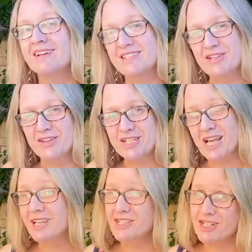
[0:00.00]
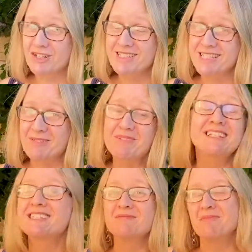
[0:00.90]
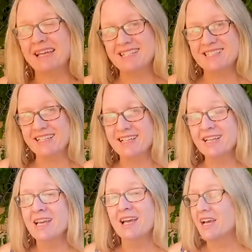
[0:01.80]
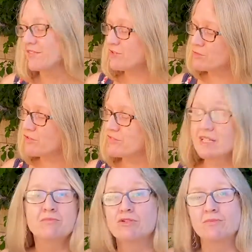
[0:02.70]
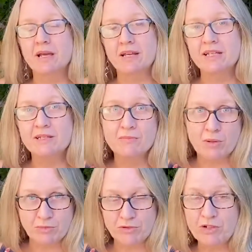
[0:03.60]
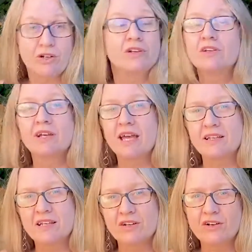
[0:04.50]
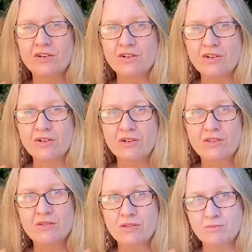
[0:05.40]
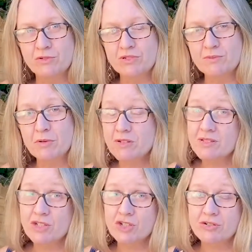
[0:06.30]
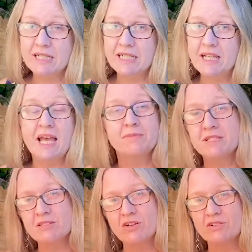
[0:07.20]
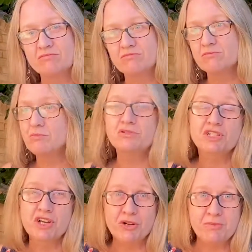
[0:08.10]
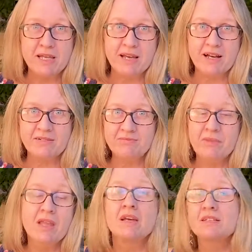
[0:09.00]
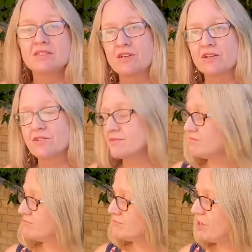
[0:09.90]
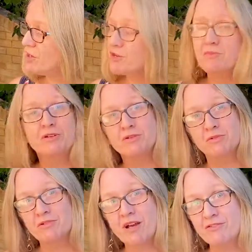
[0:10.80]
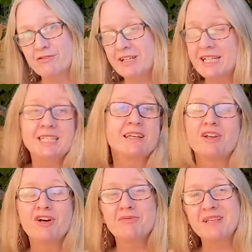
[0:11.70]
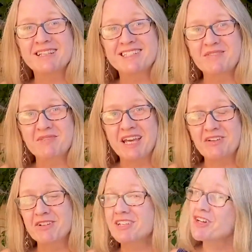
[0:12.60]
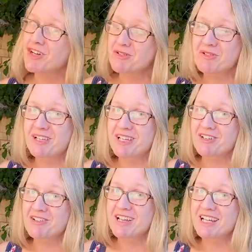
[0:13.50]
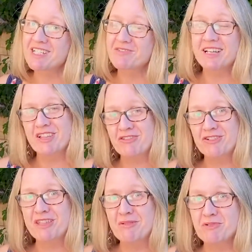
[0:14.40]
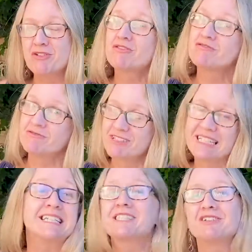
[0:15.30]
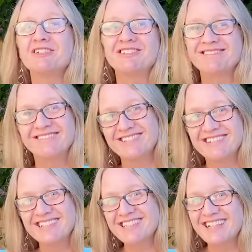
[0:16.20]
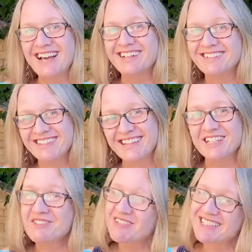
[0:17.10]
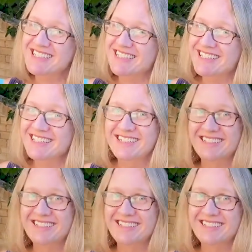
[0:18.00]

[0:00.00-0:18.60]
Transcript: So the challenge concept is amazing. And if you want to read more about it in my book, you can get it on the Book Depository, Amazon, Booktopia. So I hope you will have a read, and I hope you get something out of it, and I hope you get creative and get through that block really soon. See ya. Thanks for listening.